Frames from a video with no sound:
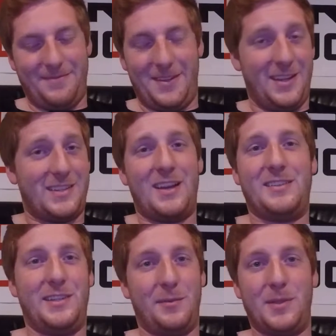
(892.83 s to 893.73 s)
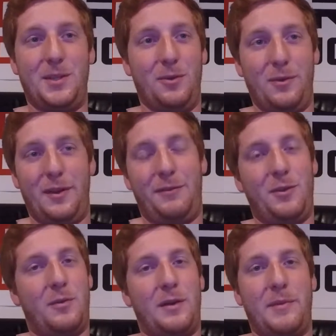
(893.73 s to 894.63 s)
It's honestly up to you. If you
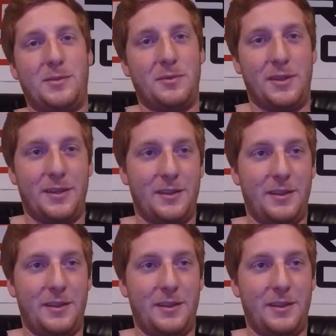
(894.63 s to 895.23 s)
don't want to mess with it,